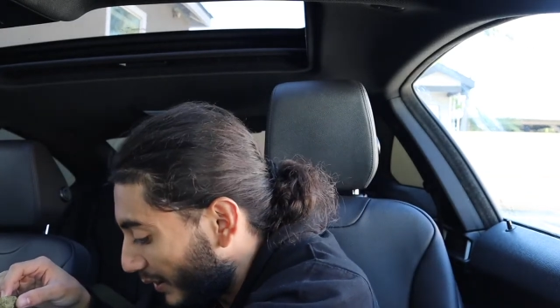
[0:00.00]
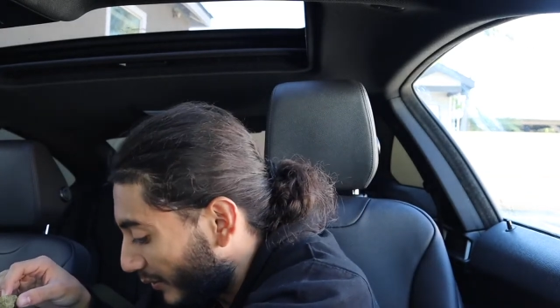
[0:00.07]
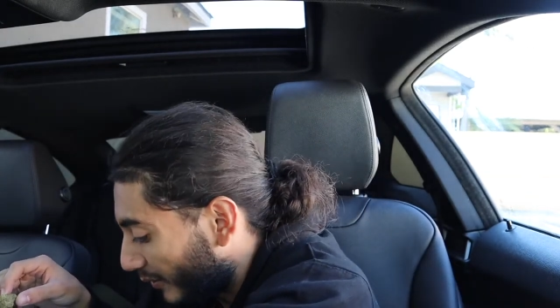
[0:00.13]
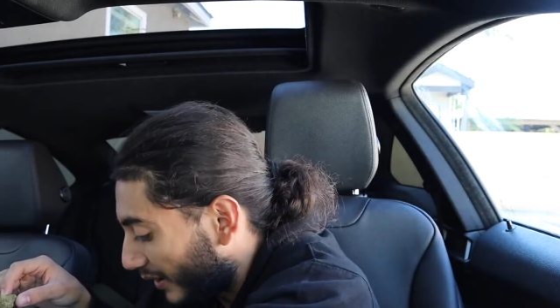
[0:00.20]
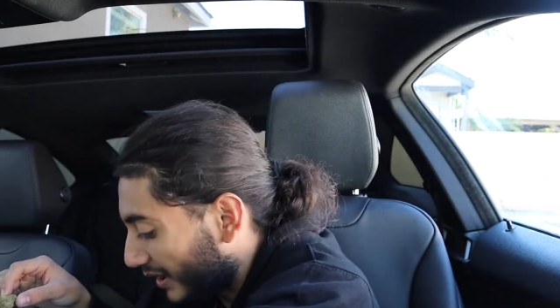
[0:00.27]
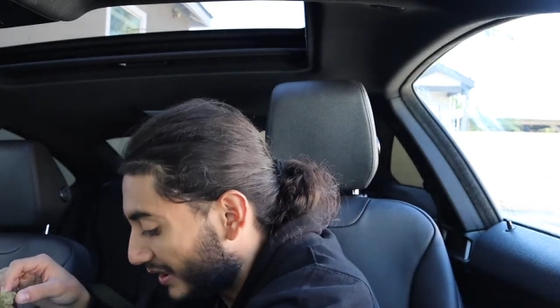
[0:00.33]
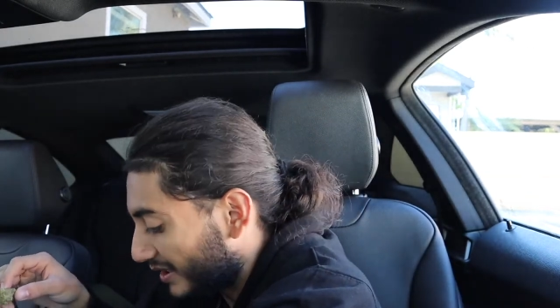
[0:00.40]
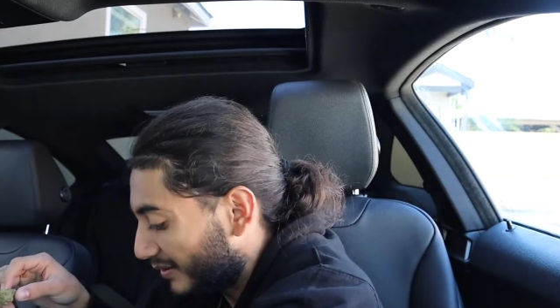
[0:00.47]
I don't
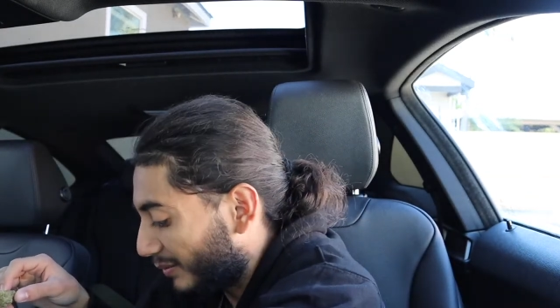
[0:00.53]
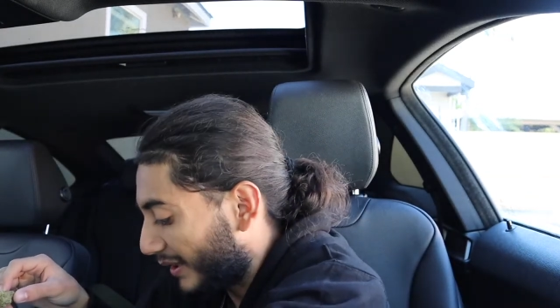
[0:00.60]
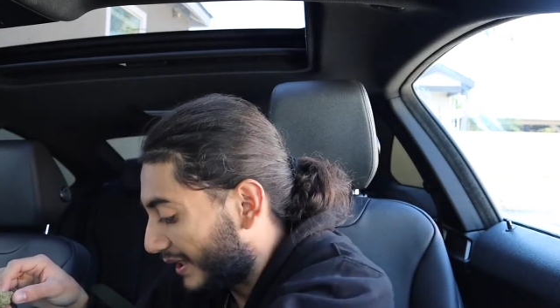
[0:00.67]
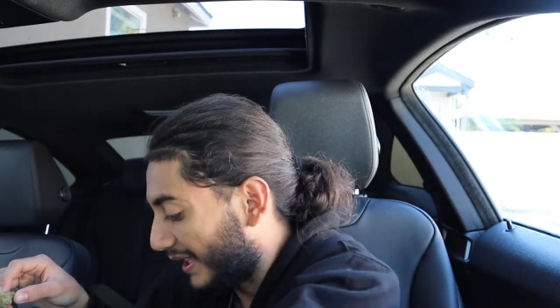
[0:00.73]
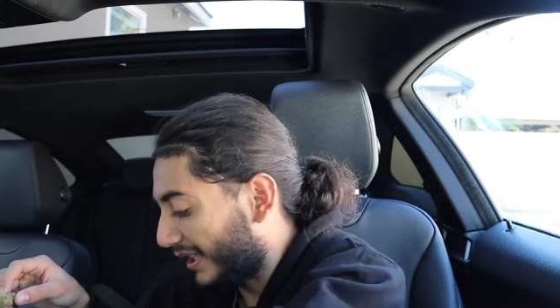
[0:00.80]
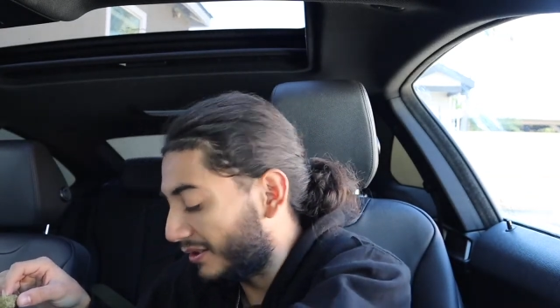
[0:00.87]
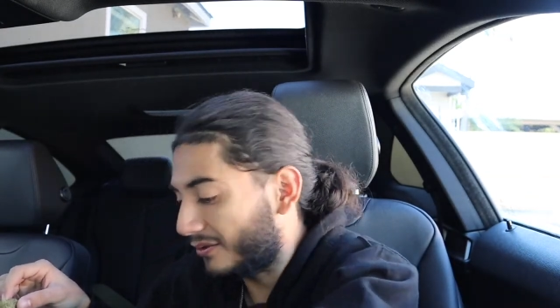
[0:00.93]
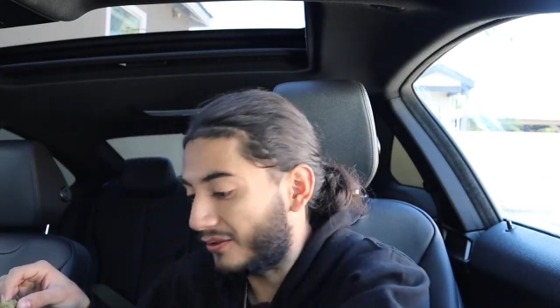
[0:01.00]
know how
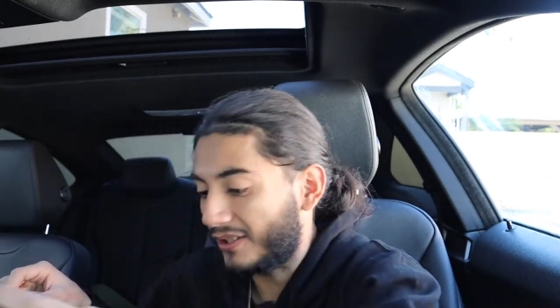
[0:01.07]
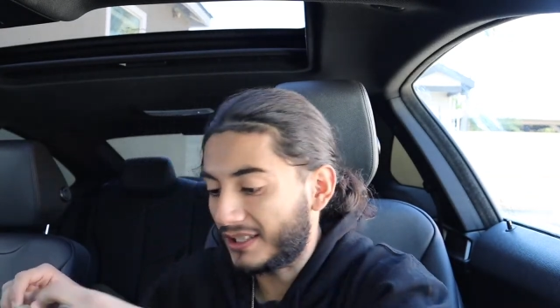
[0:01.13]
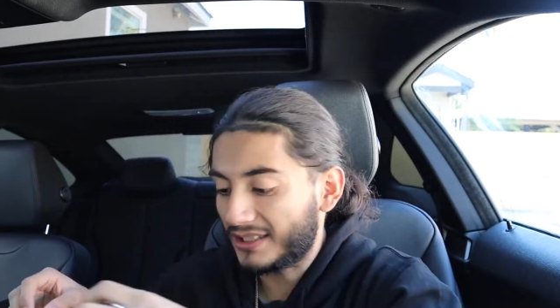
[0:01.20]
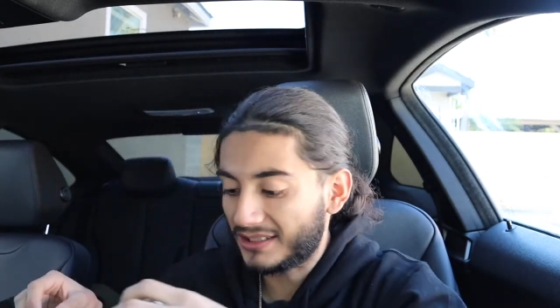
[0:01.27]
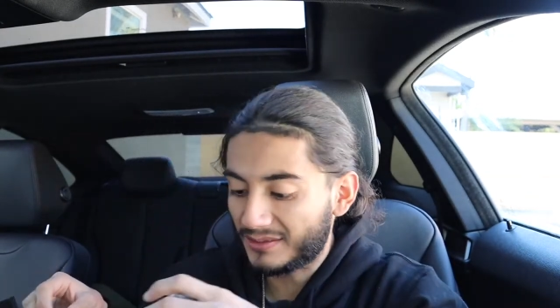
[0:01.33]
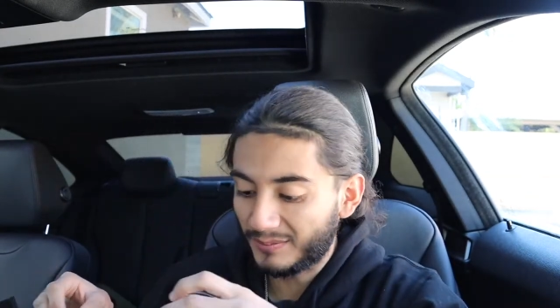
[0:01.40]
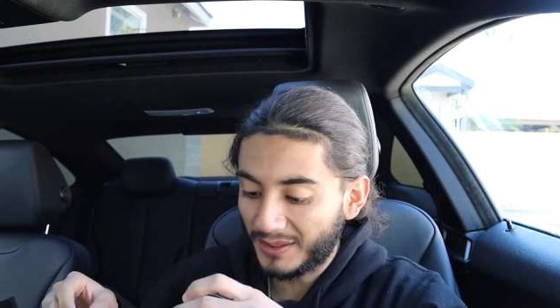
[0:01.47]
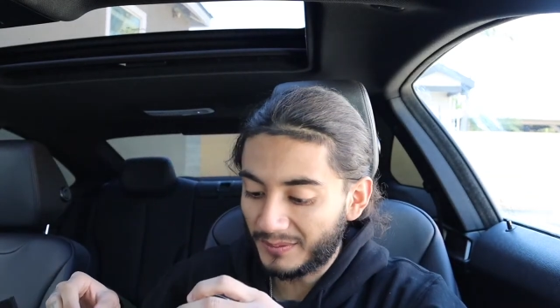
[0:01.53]

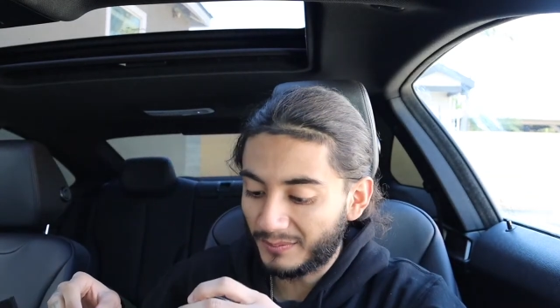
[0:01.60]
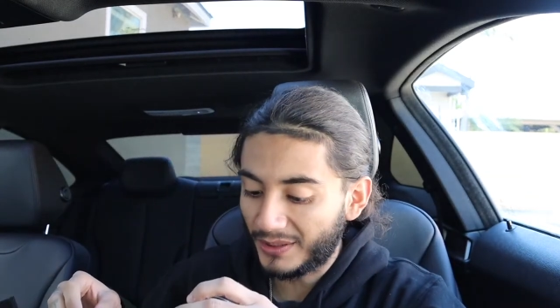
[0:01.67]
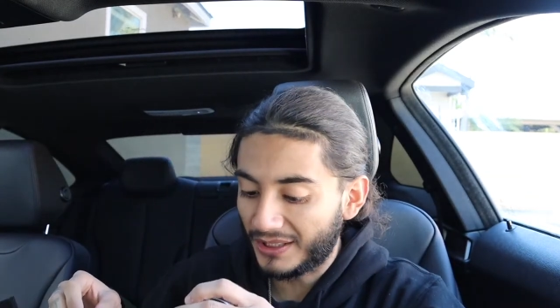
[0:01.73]
to explain.